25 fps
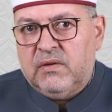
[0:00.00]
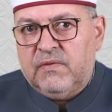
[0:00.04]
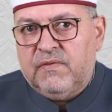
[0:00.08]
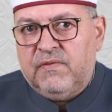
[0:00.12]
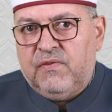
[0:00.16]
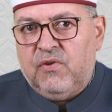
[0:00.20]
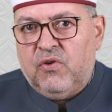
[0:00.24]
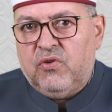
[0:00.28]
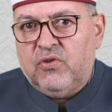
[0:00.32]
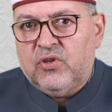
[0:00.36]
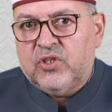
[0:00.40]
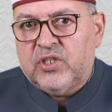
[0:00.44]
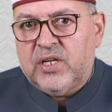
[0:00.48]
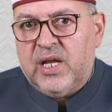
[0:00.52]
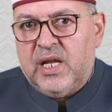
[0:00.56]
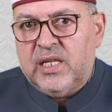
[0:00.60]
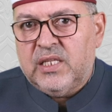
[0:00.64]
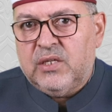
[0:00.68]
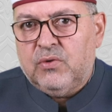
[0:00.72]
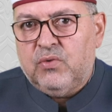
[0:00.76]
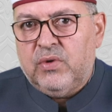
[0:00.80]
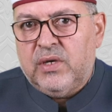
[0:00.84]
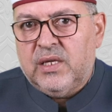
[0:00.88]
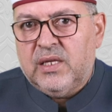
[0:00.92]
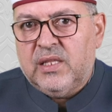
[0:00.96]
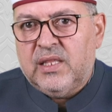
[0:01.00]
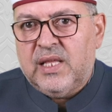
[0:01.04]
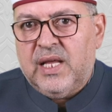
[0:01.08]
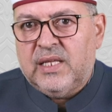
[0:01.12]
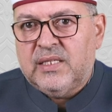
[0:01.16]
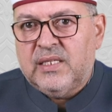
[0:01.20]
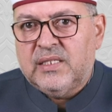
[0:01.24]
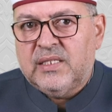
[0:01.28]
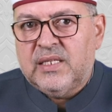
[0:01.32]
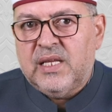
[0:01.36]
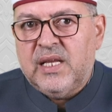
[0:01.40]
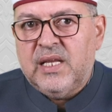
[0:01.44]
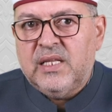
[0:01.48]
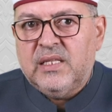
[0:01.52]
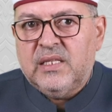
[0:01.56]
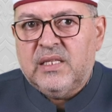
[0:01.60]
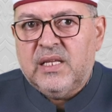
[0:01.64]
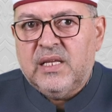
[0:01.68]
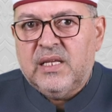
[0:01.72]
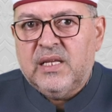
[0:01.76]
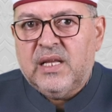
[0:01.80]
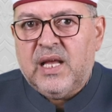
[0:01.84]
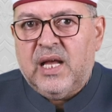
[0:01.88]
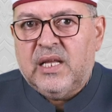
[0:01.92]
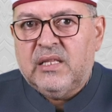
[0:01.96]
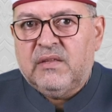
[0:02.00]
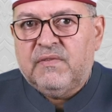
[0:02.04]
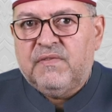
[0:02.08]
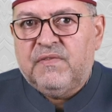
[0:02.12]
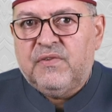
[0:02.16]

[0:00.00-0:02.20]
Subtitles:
Foreshadowing, that is hinting at